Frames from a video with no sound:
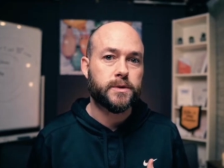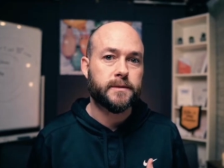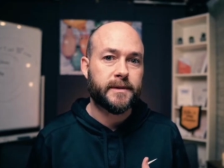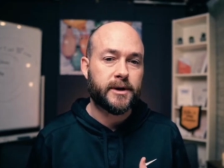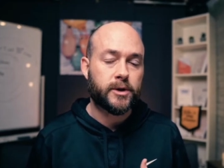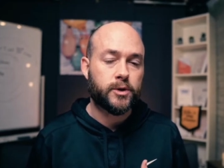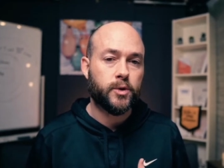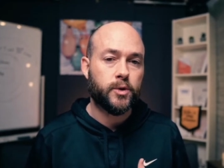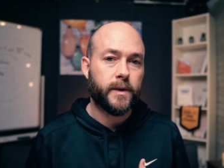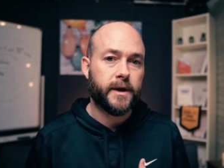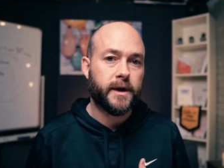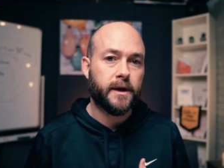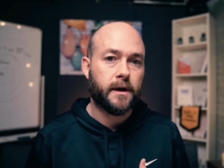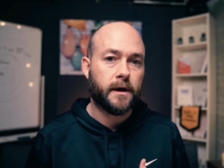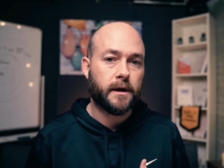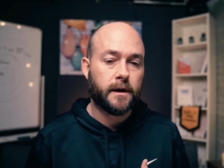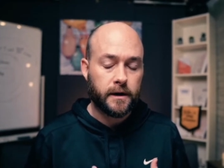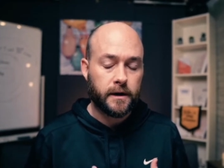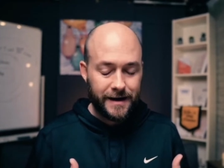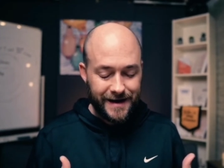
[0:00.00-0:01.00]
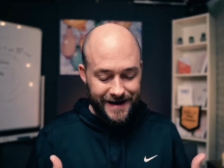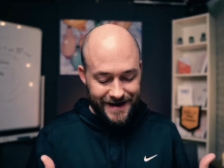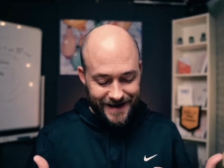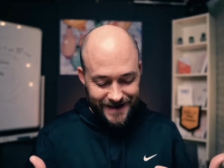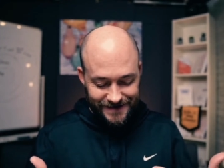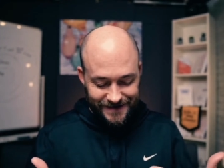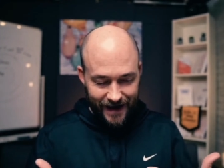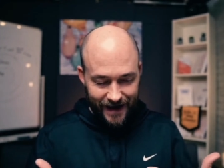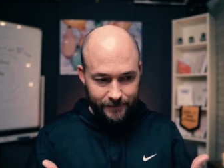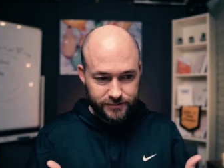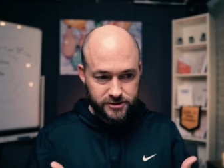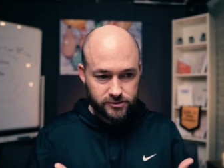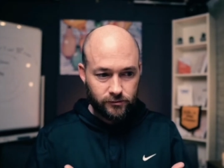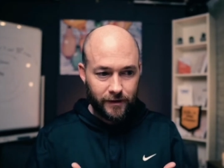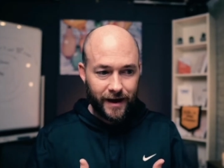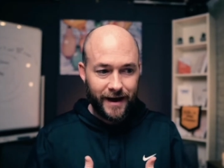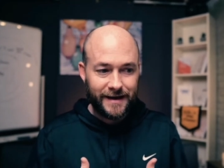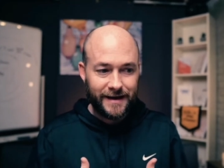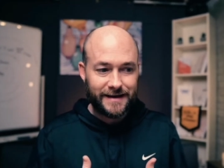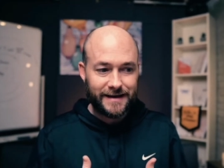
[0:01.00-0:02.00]
about who we are. It taps
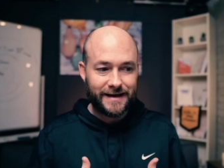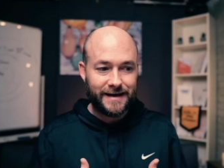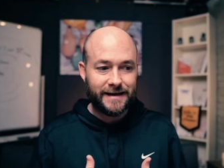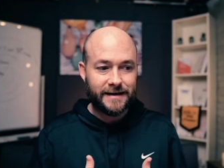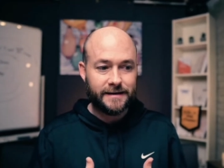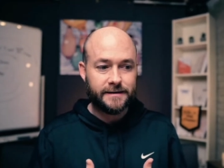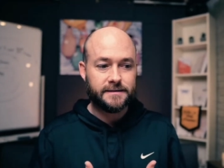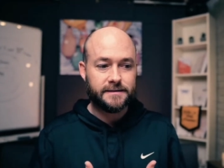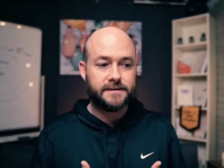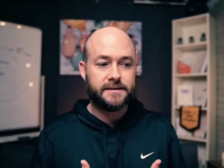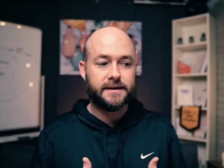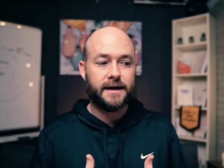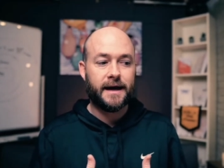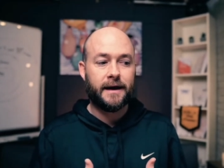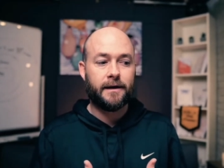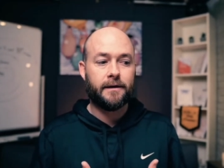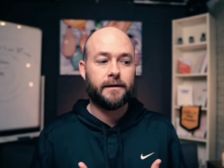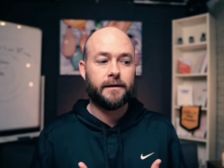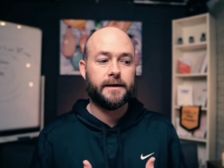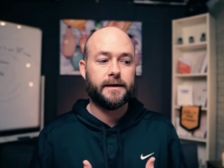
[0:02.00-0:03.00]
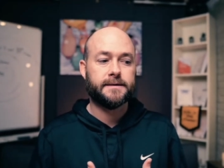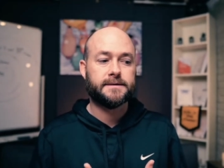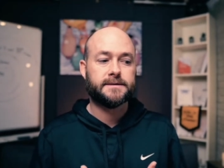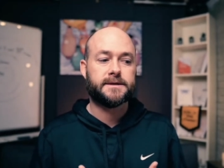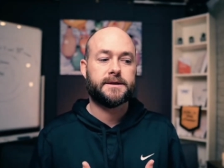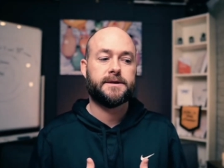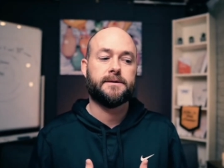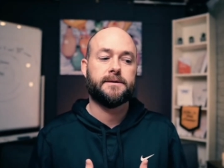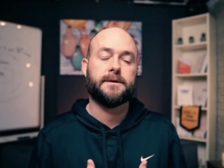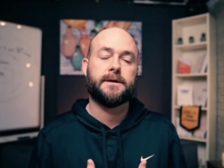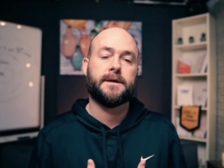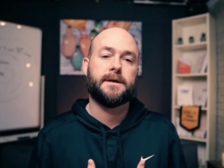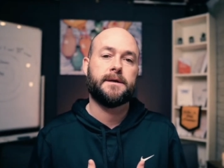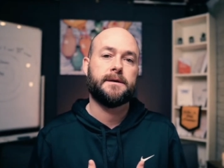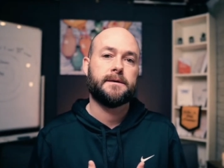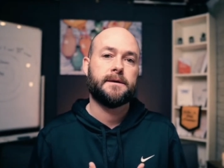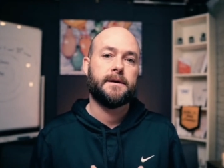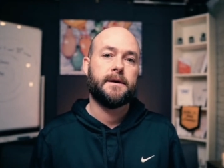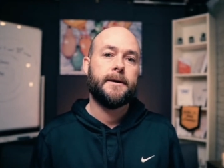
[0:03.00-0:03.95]
right into our insecurity.